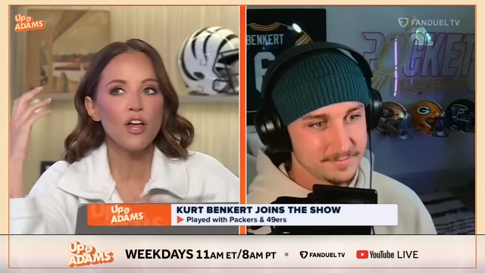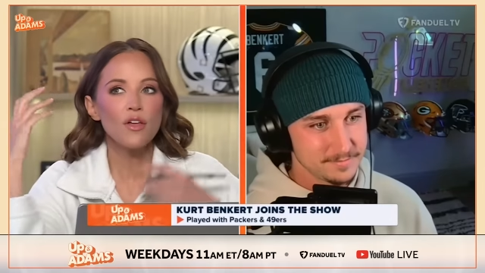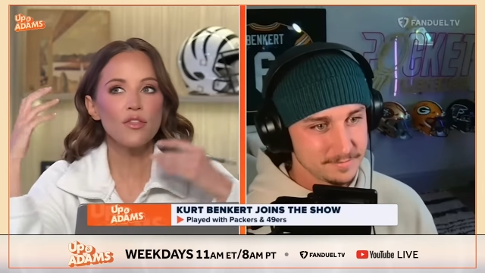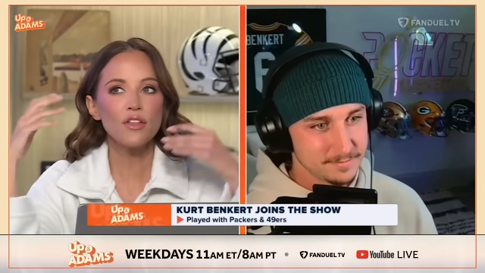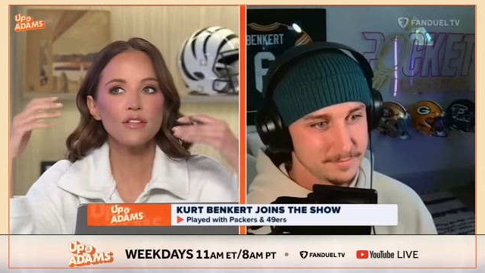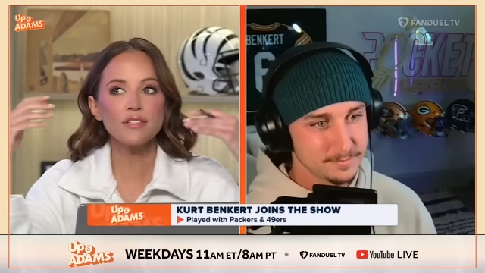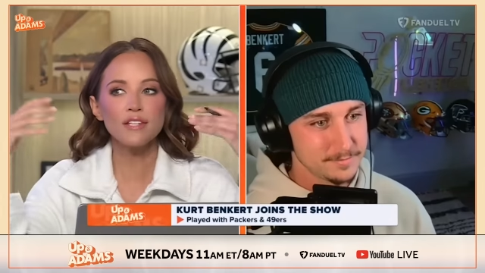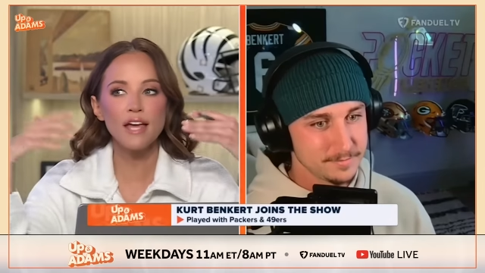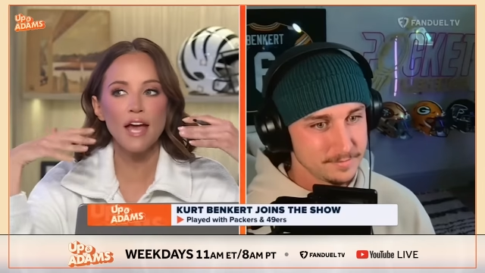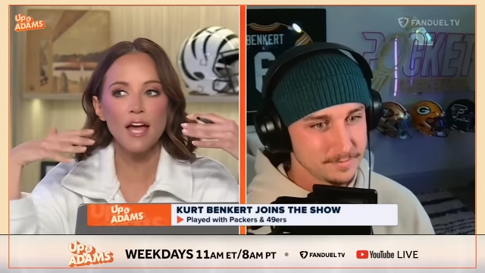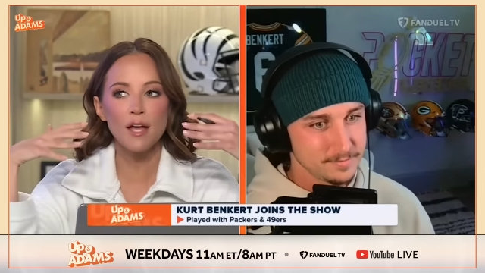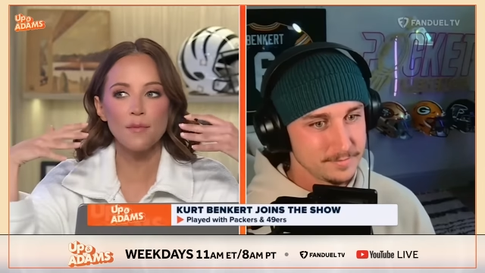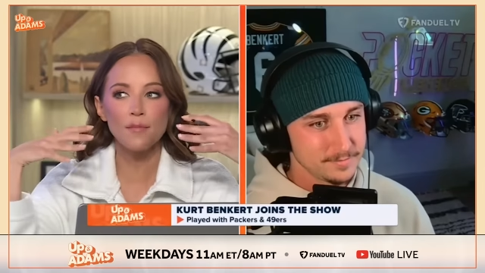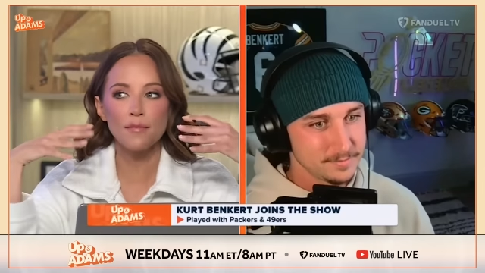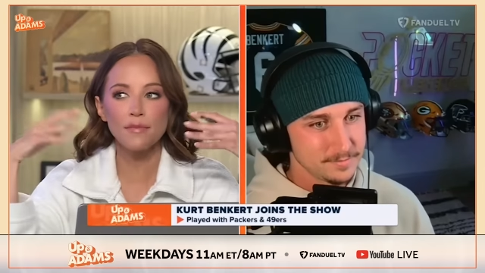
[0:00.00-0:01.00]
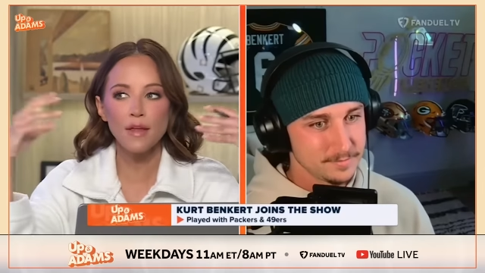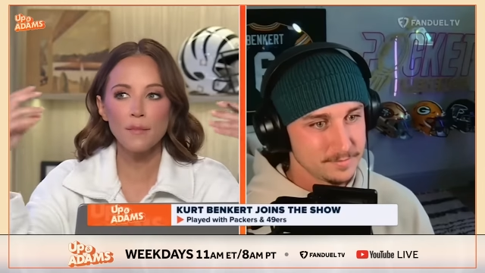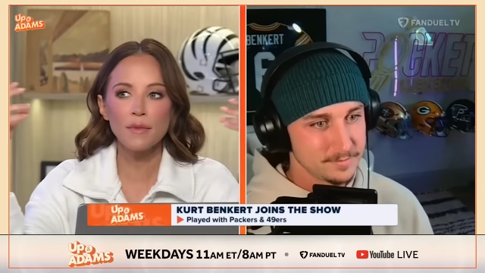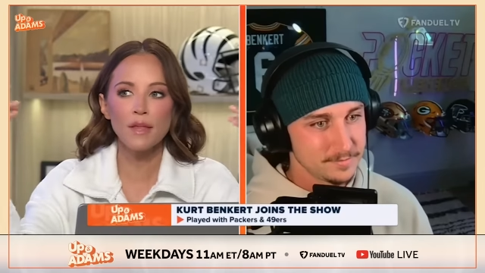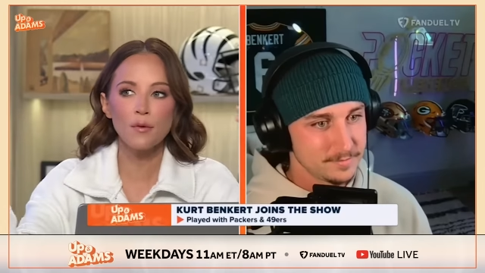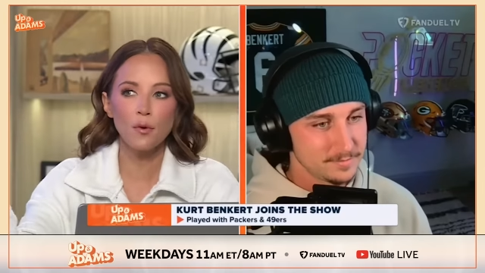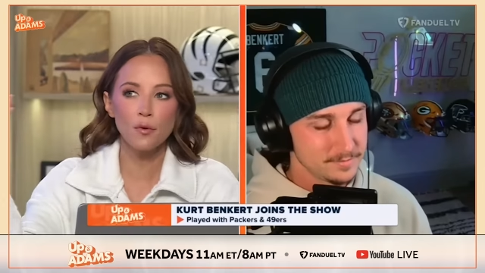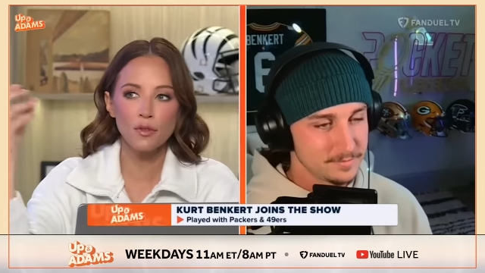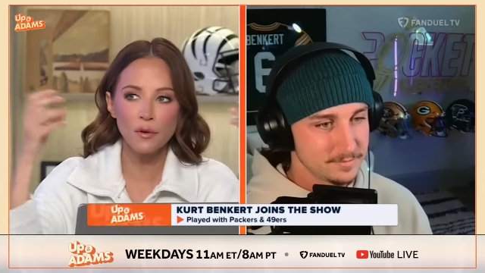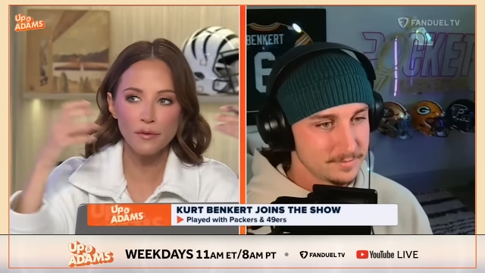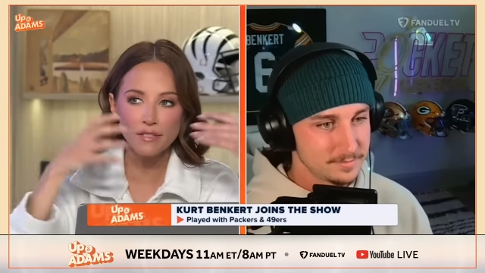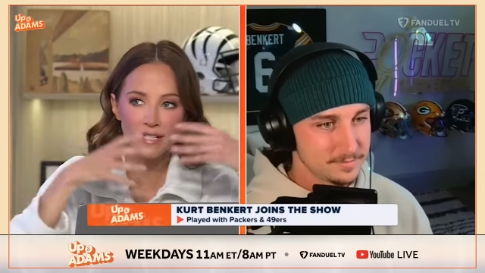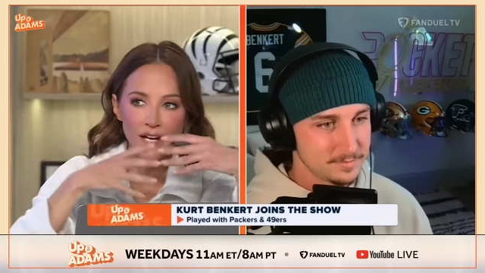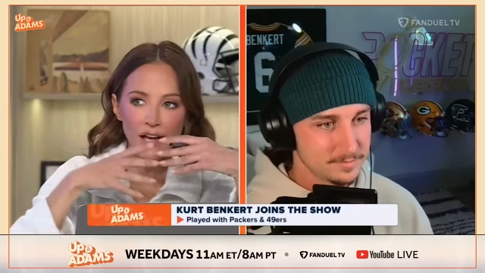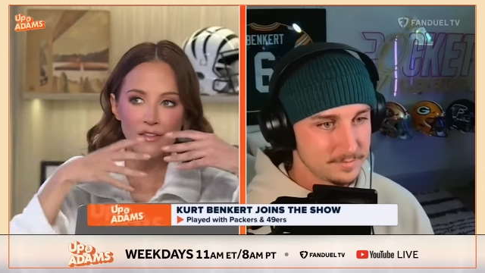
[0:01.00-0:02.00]
Speaker 1: This game, I mean, they were
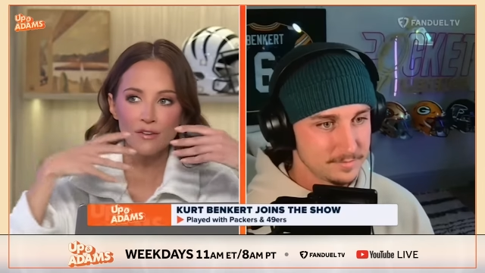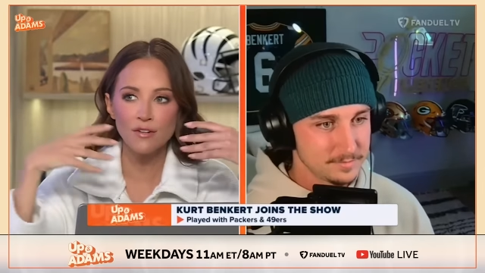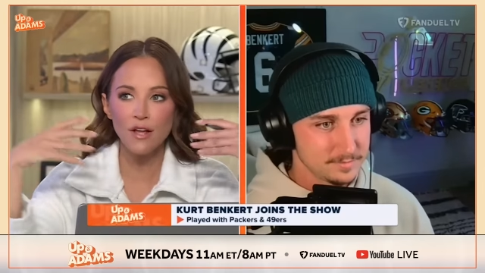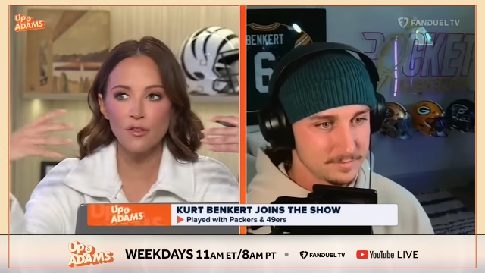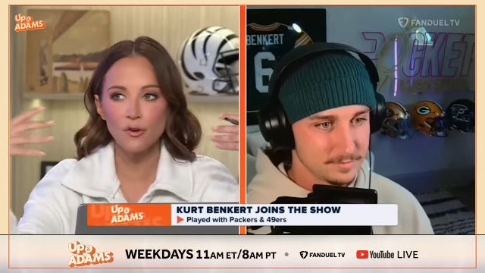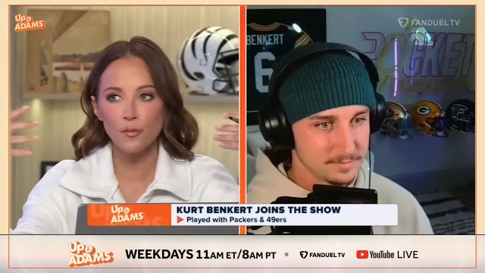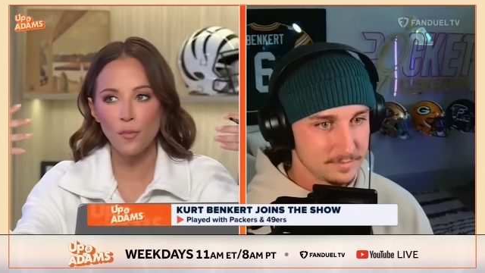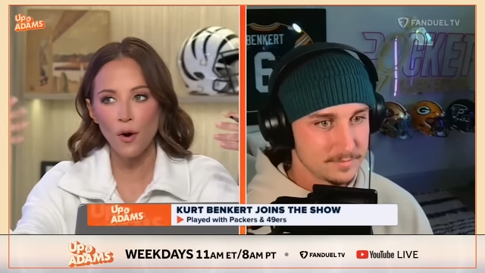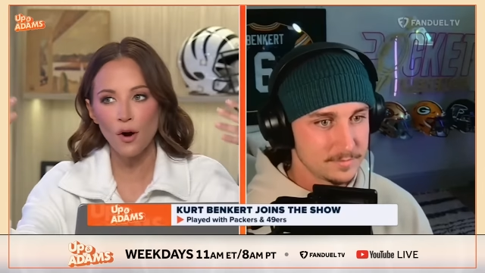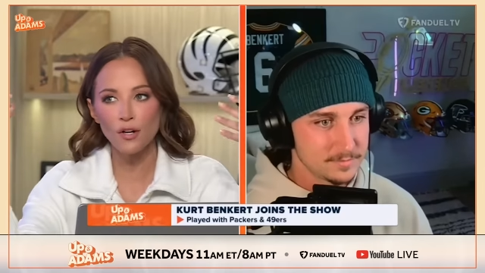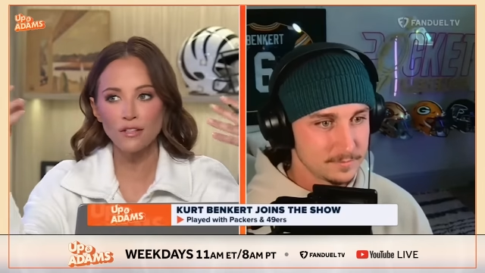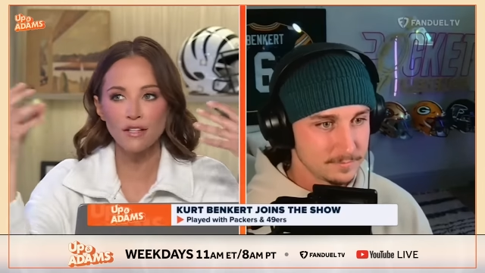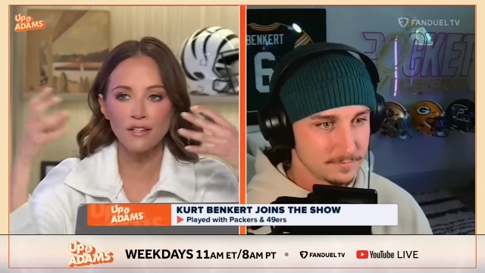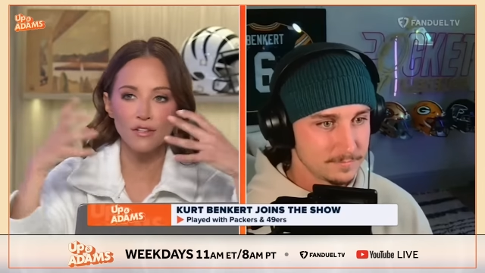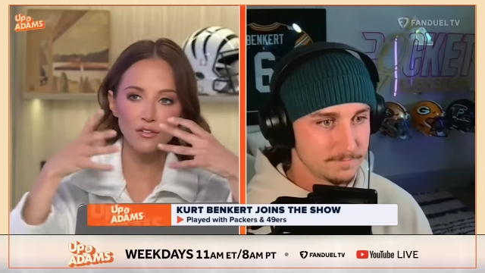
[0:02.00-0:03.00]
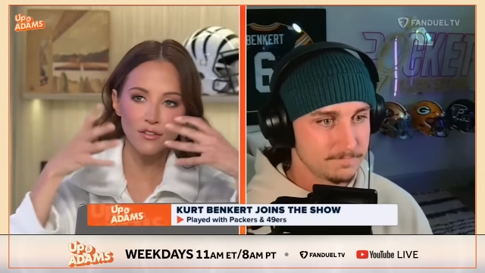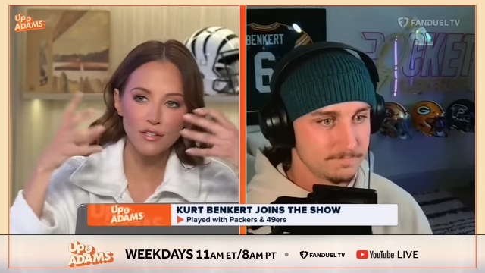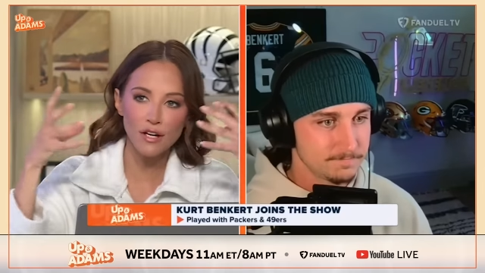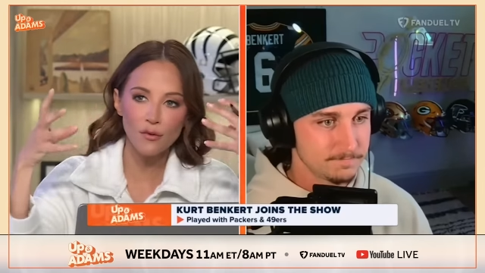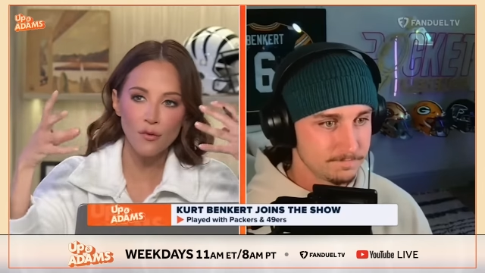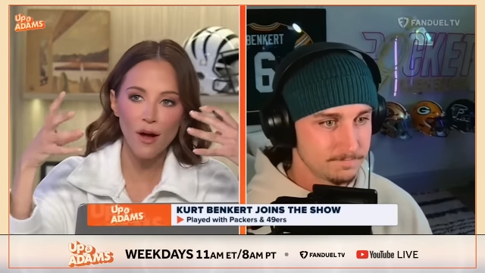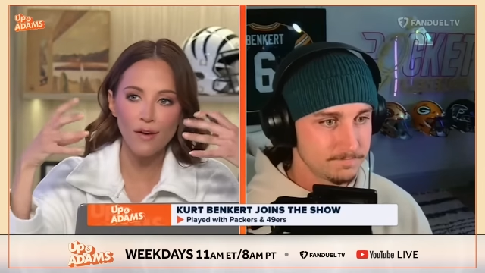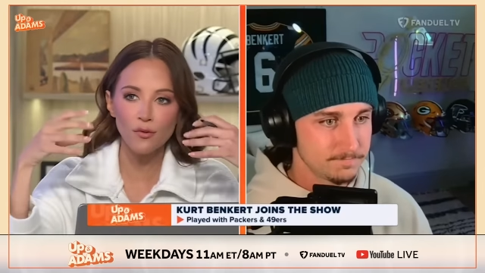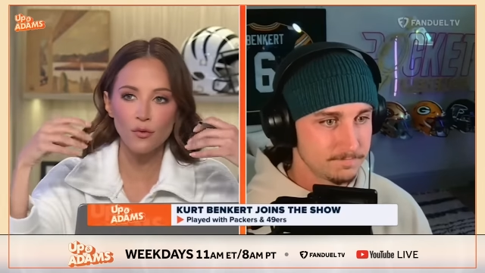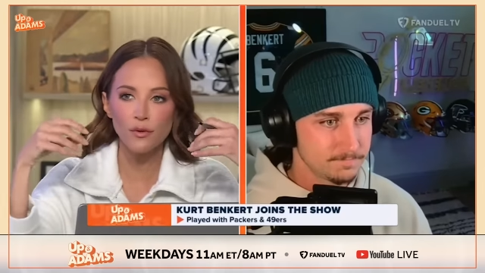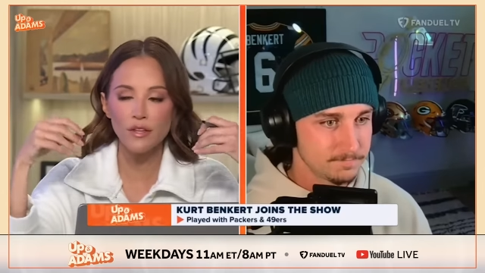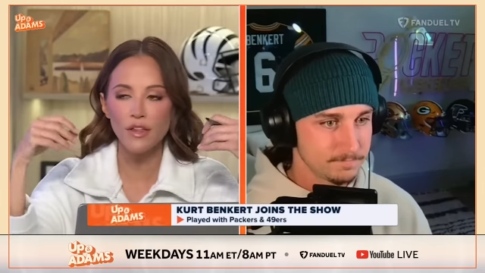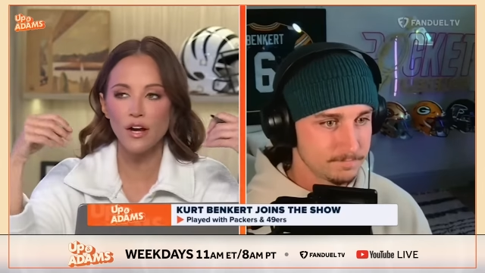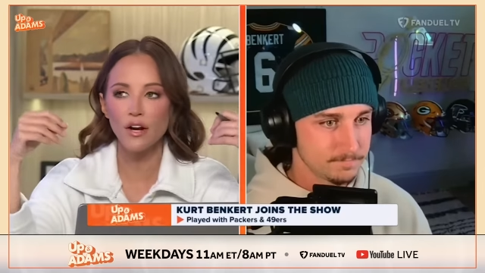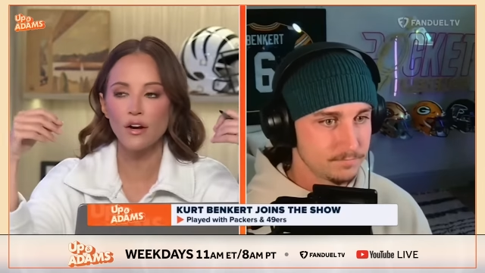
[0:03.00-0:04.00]
together, now they're apart. Then there's like a
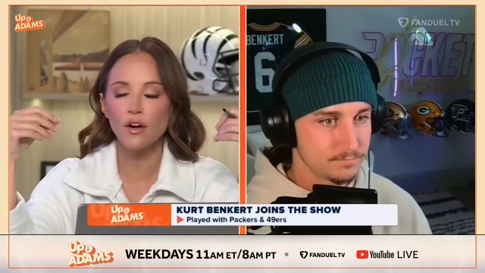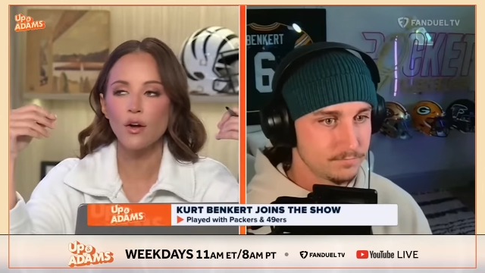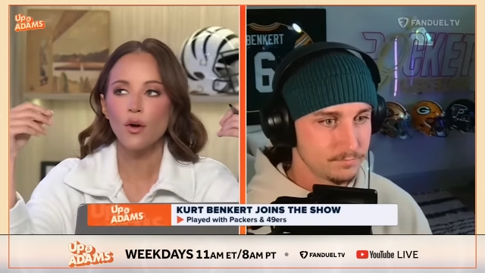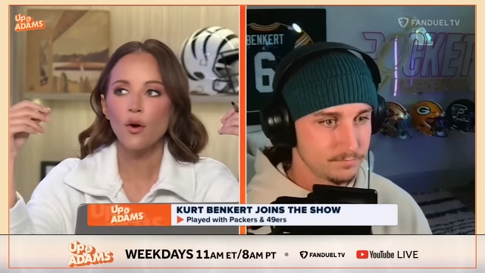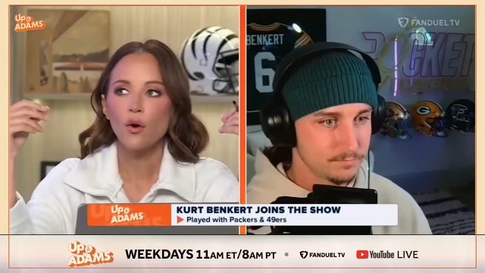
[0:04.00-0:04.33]
rivalry there.